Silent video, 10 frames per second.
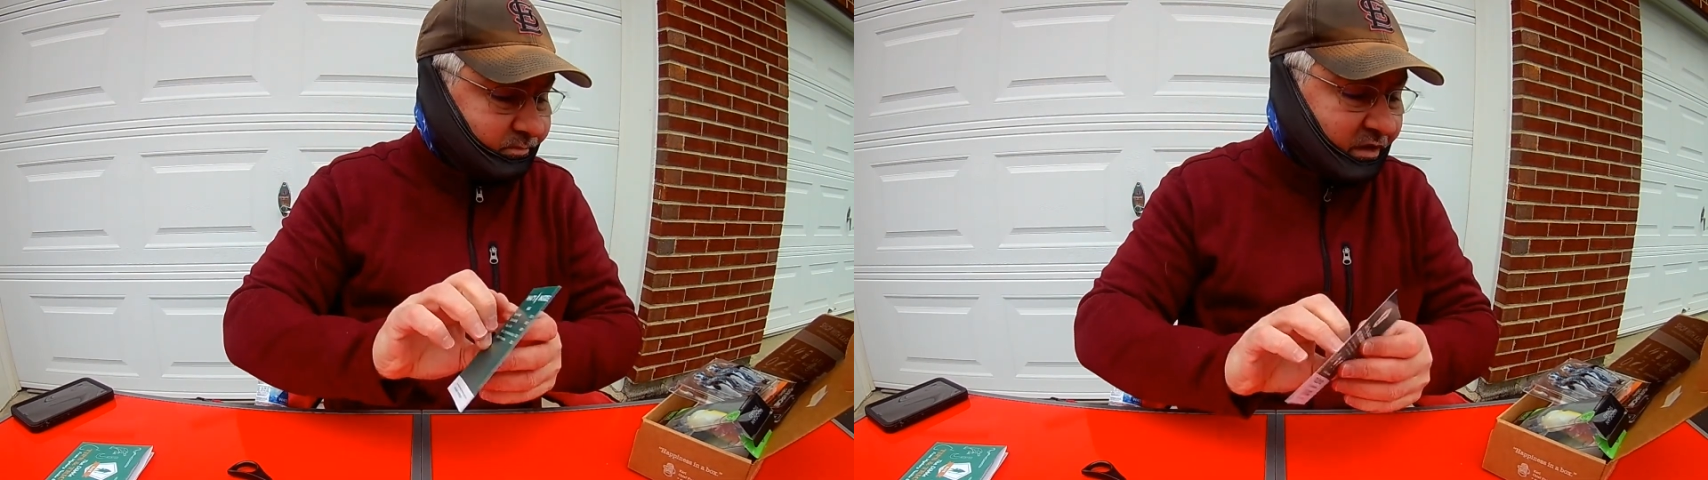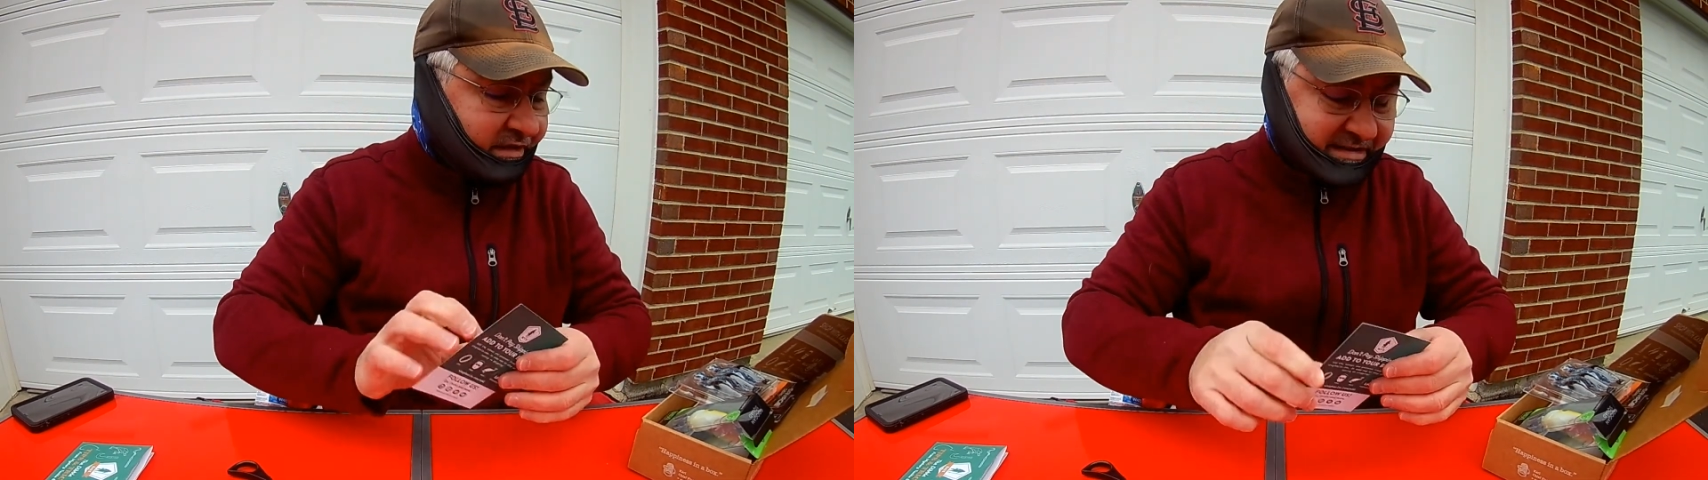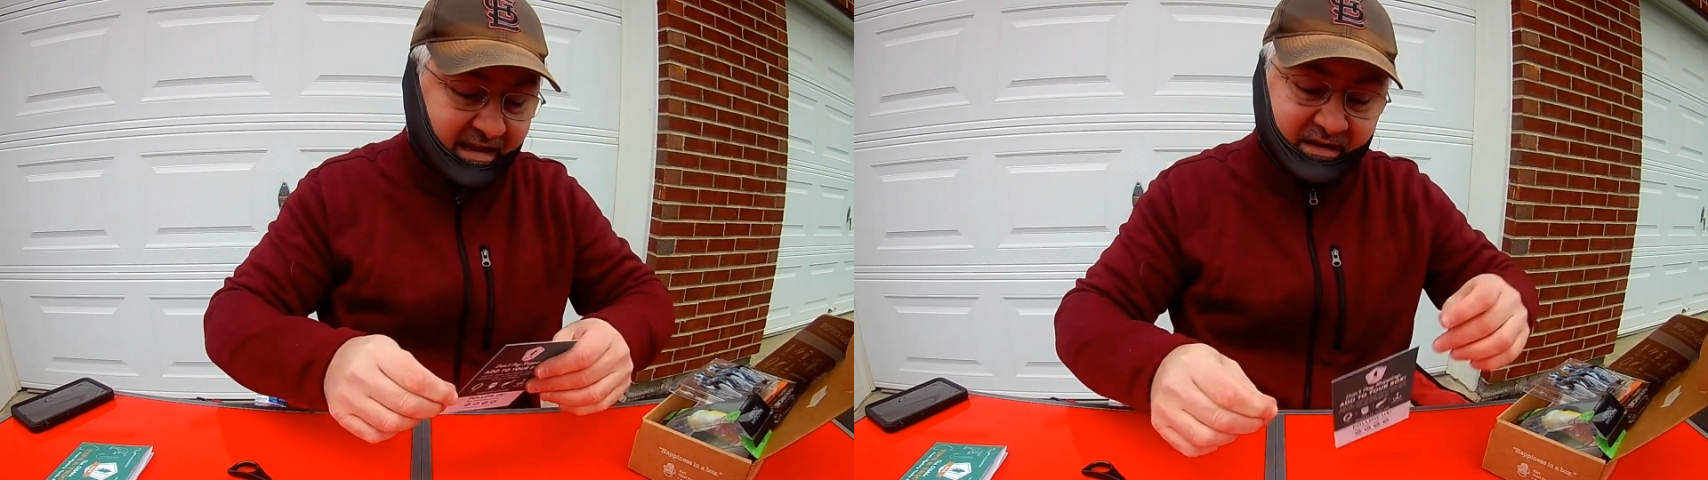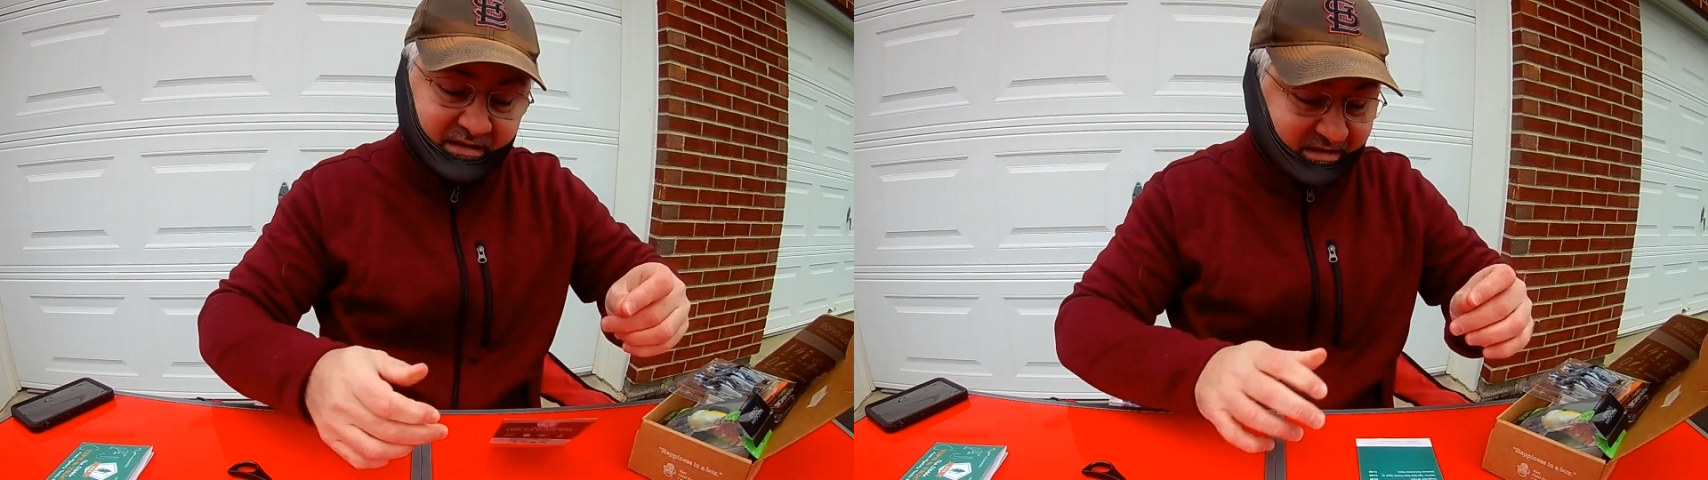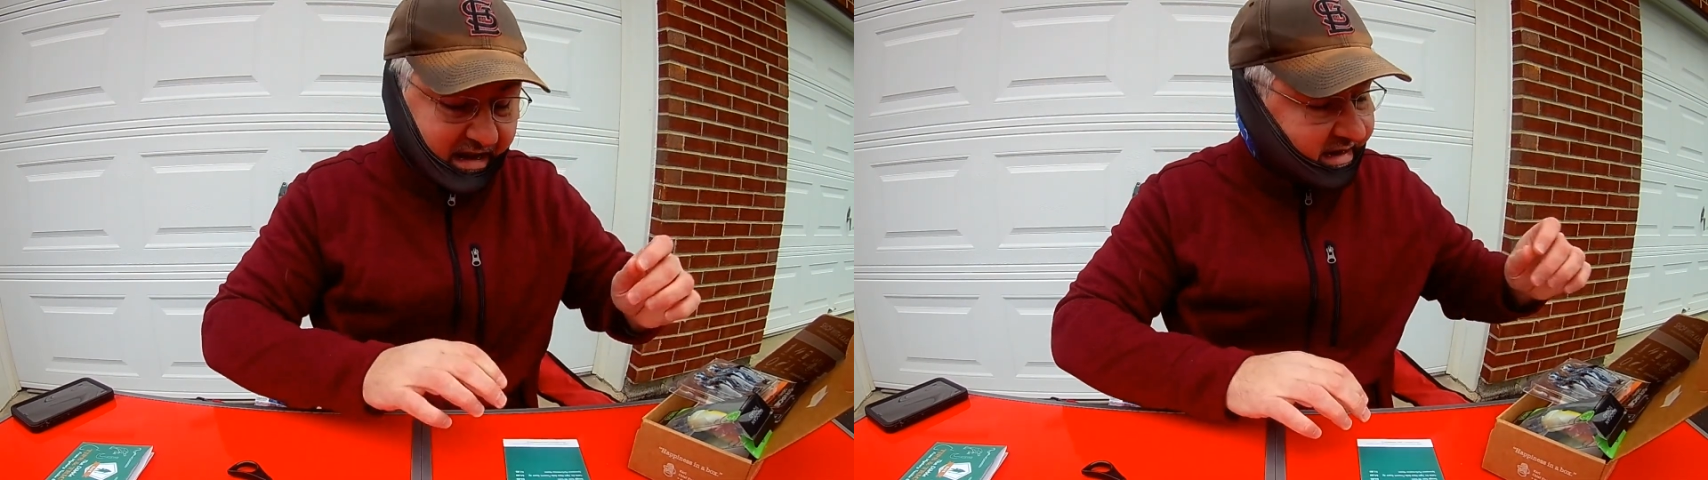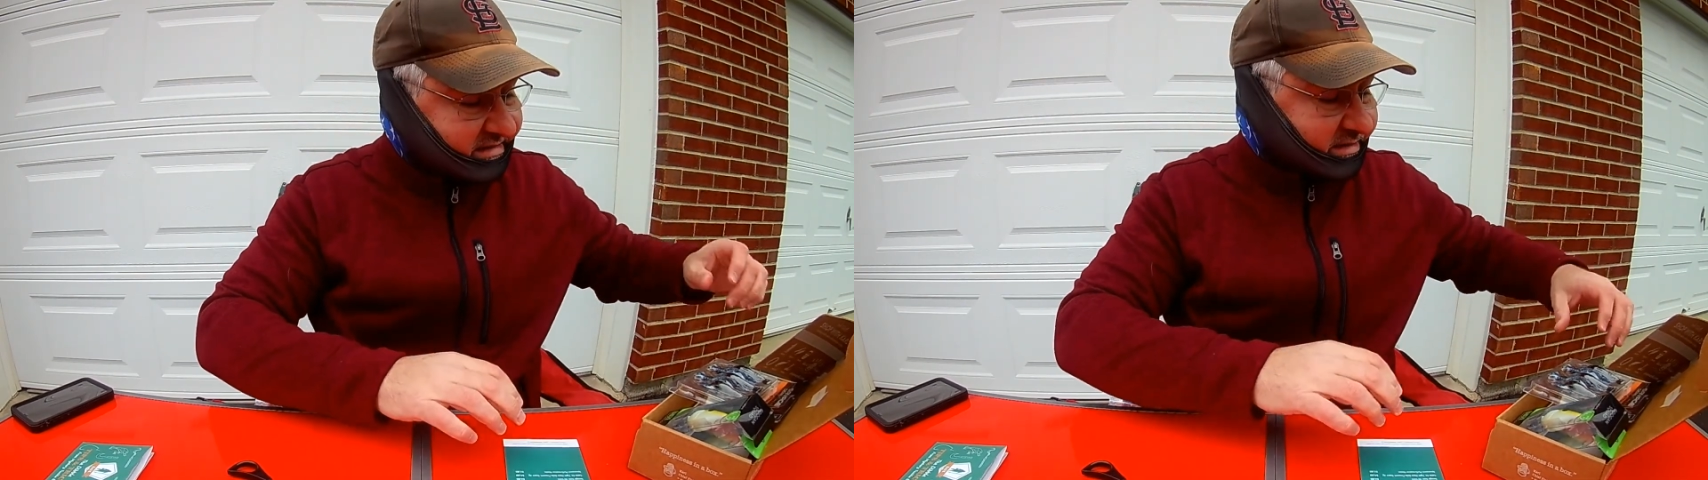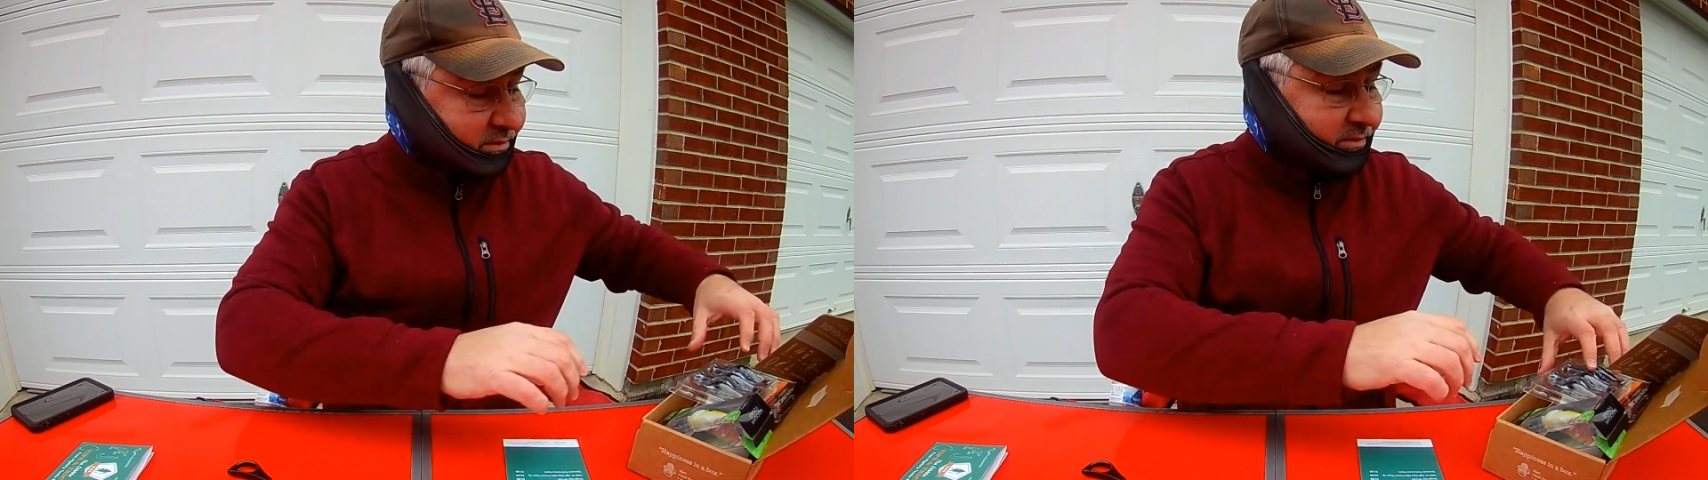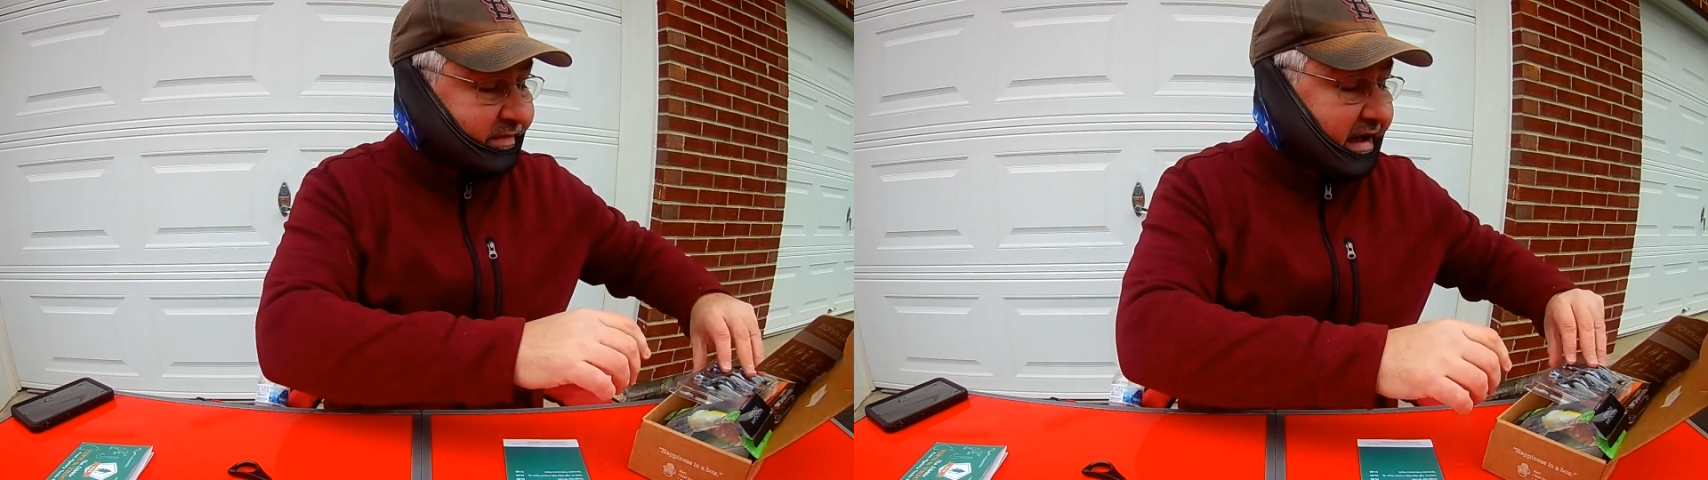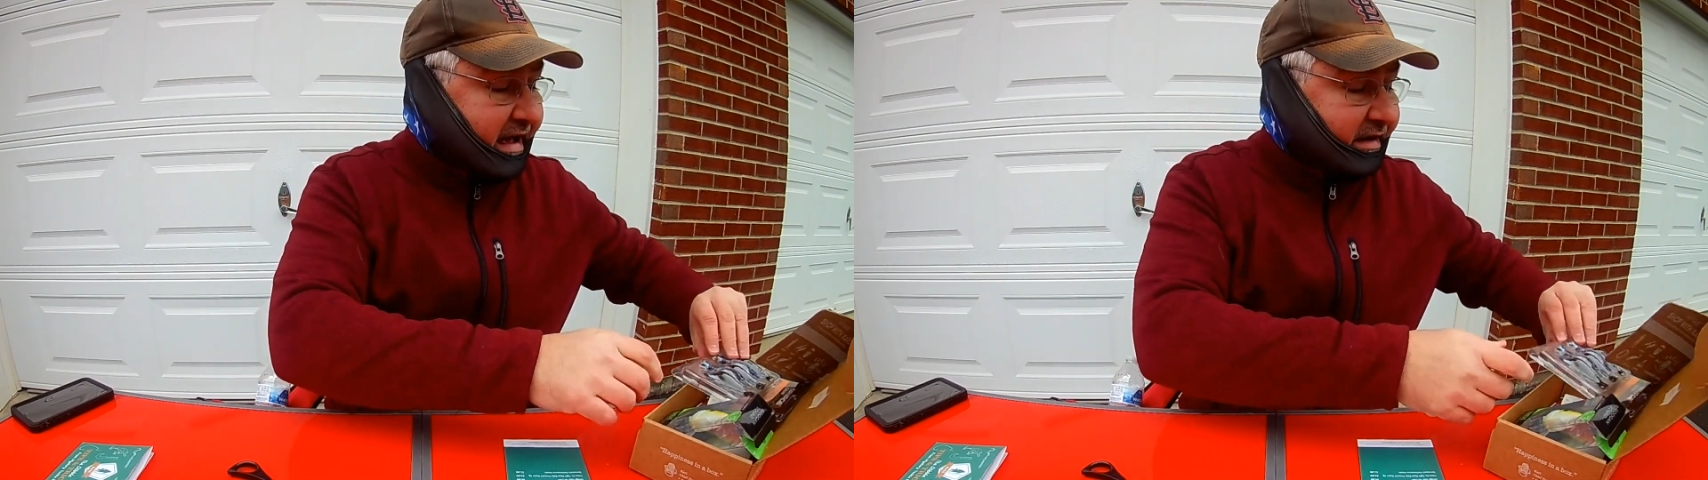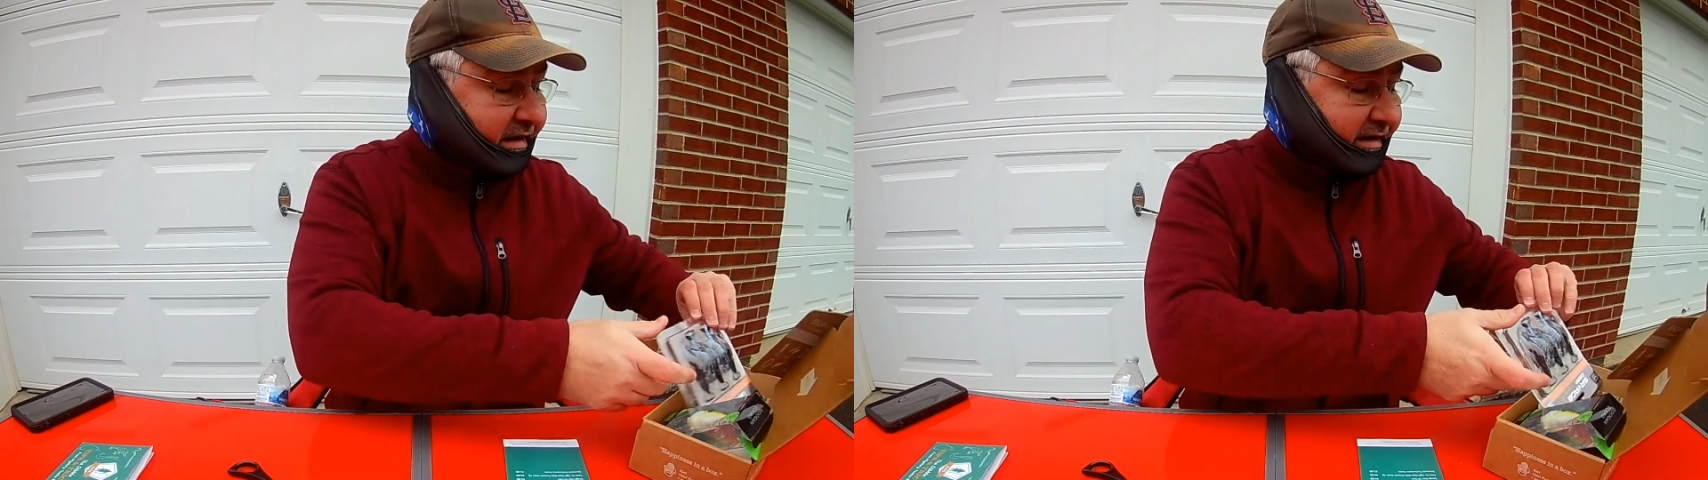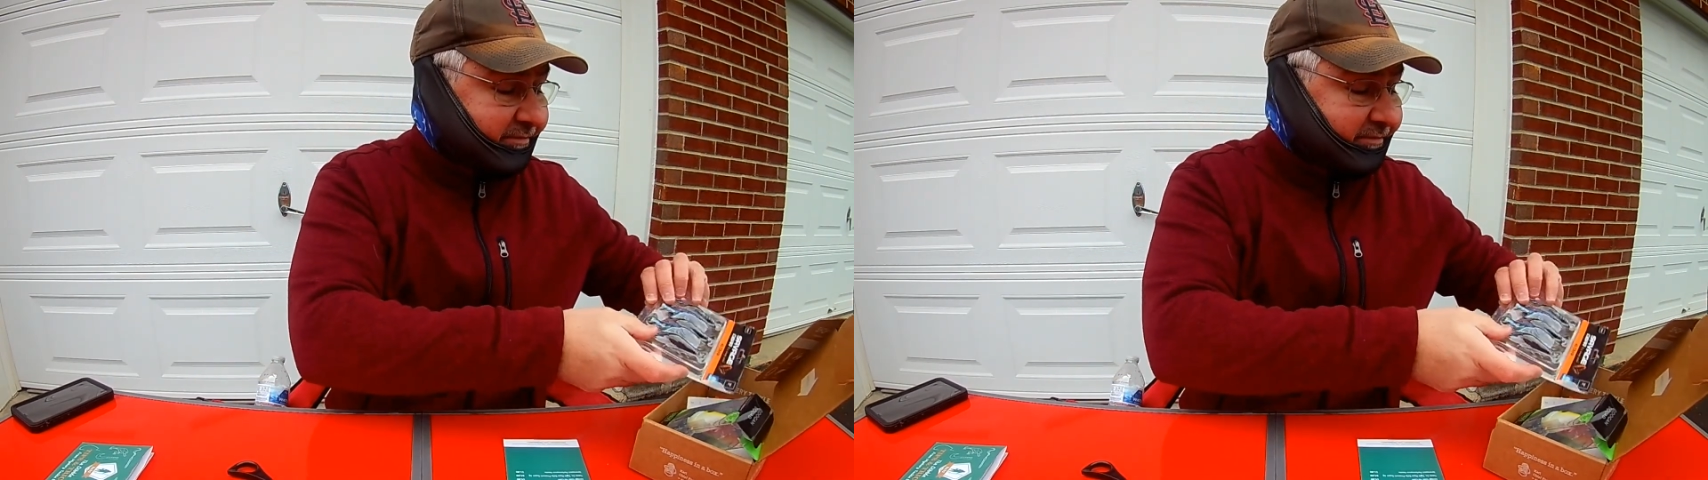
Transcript: let's get in this guy and see what we've got.